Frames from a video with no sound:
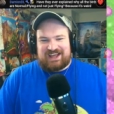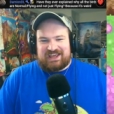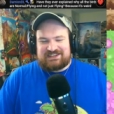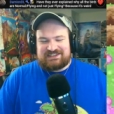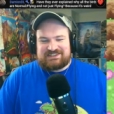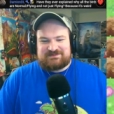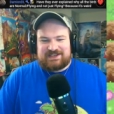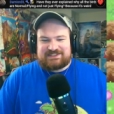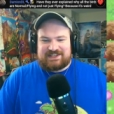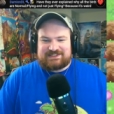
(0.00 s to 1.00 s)
it doesn't
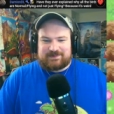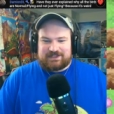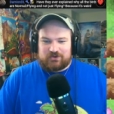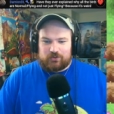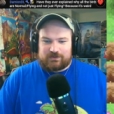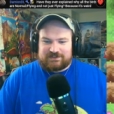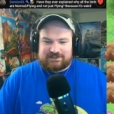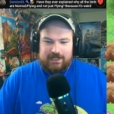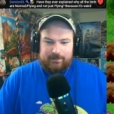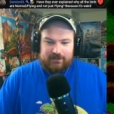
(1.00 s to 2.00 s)
make sense to me that normal is a
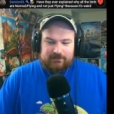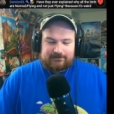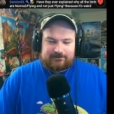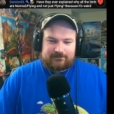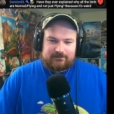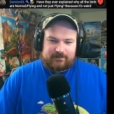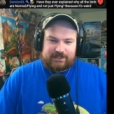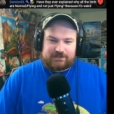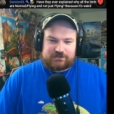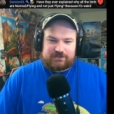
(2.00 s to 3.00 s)
typing.
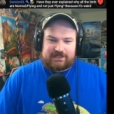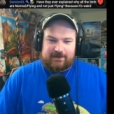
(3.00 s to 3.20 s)
Because shouldn't